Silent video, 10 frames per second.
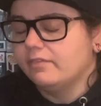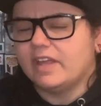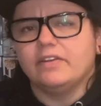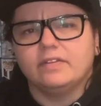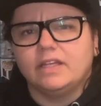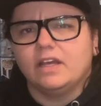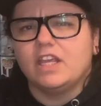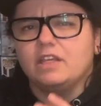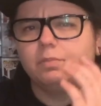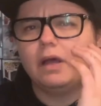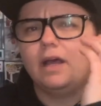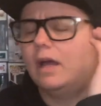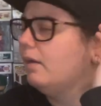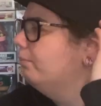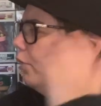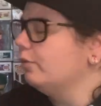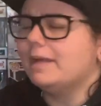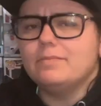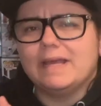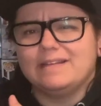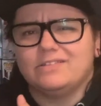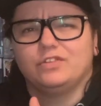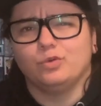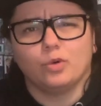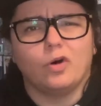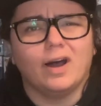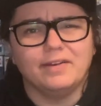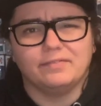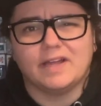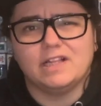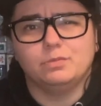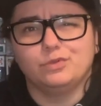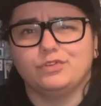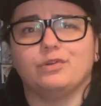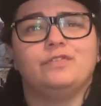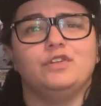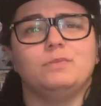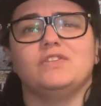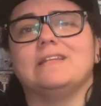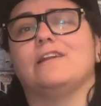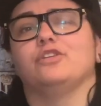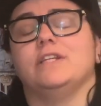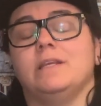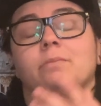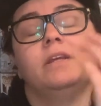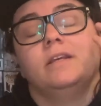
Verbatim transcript: Thankfully, I think Mermaid Man is still quite available, so if you missed out on him,